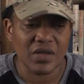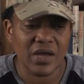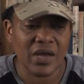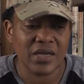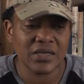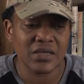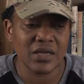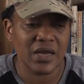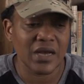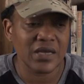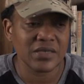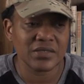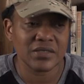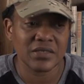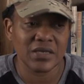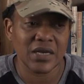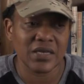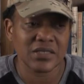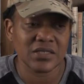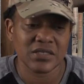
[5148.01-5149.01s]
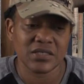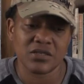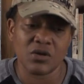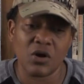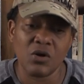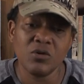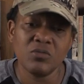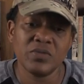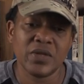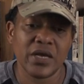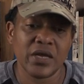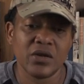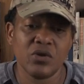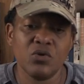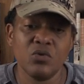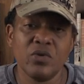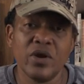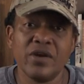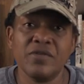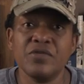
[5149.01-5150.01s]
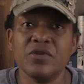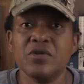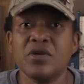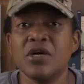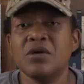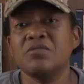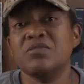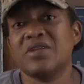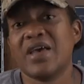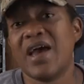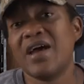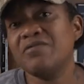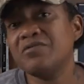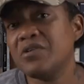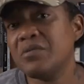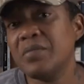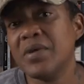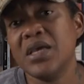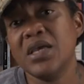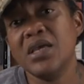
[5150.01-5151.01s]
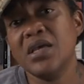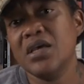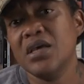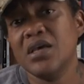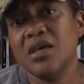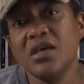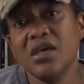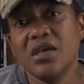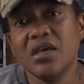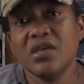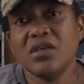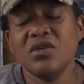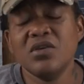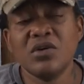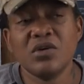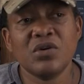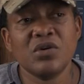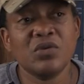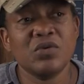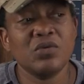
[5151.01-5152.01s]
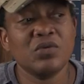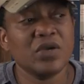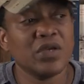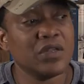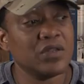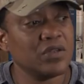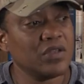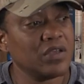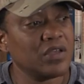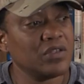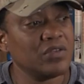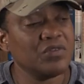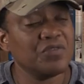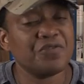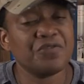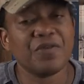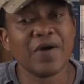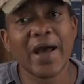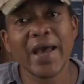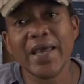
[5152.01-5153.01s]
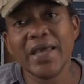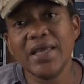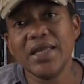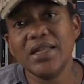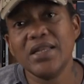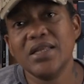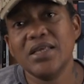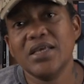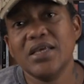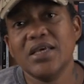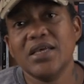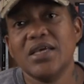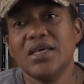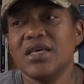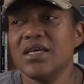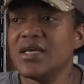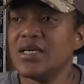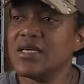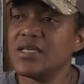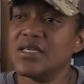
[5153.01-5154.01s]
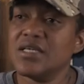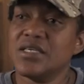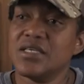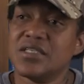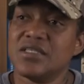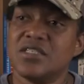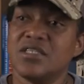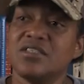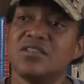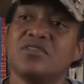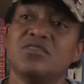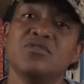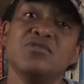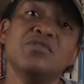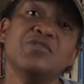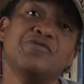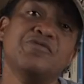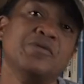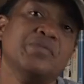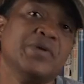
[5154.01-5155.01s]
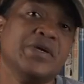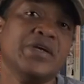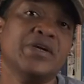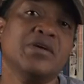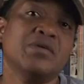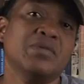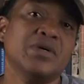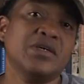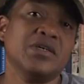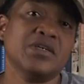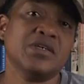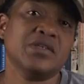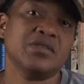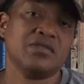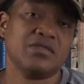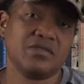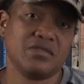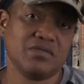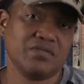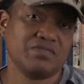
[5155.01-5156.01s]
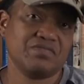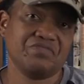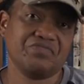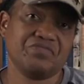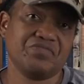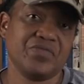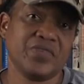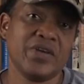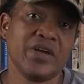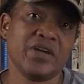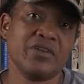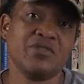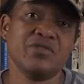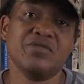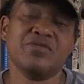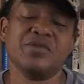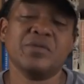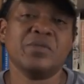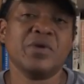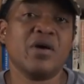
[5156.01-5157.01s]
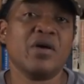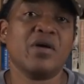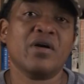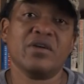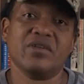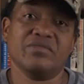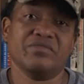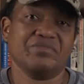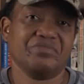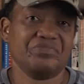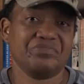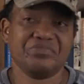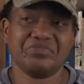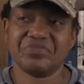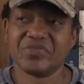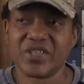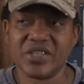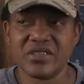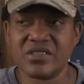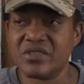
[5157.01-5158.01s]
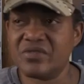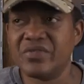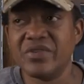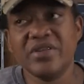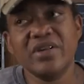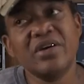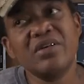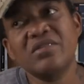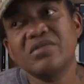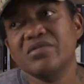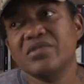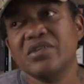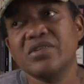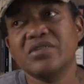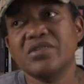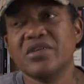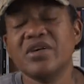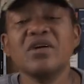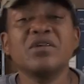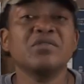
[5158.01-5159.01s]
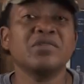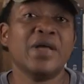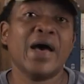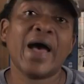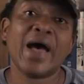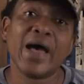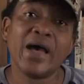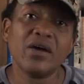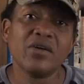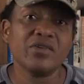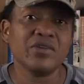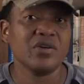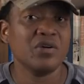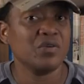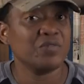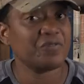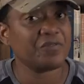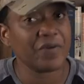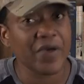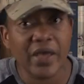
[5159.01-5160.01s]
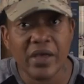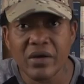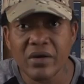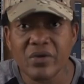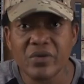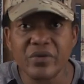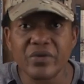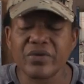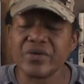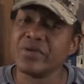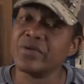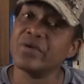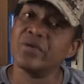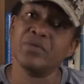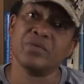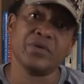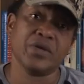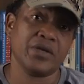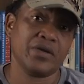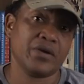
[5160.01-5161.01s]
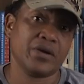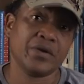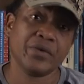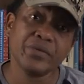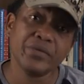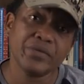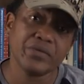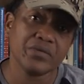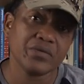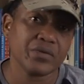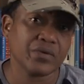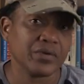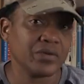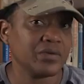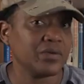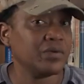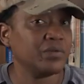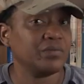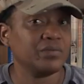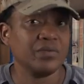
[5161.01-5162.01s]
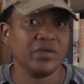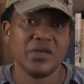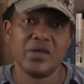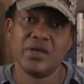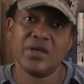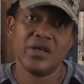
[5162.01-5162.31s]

I just hope that whoever comes after me, you know, and you fight, just do it from here, because you got to do it from your heart. Because if you don't, you're going to die, or you're going to fail, or you're going to get hurt, or you're going to,